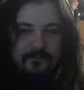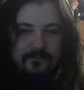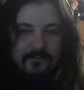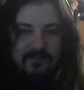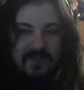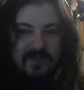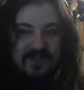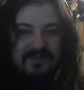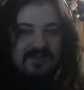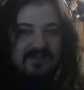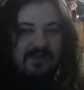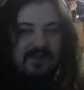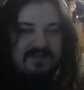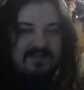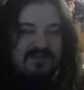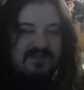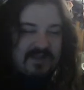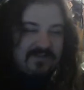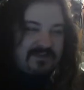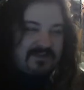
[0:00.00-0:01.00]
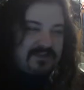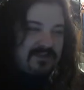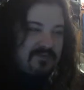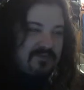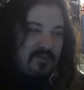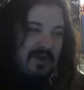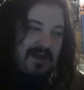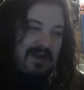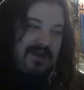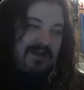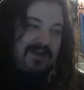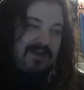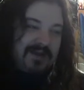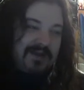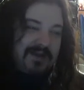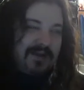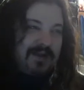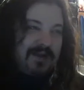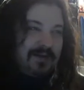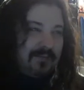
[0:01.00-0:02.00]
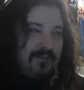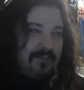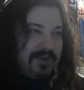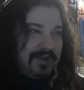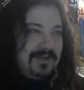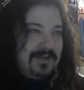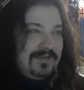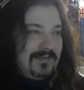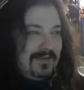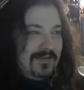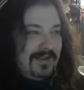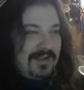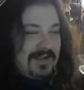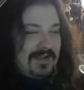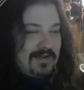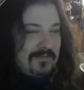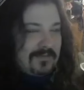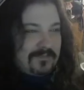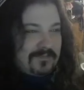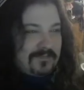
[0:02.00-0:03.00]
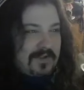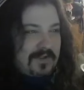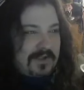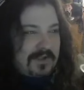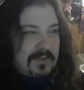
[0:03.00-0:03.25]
Yes, daylight savings is why I'm, like, falling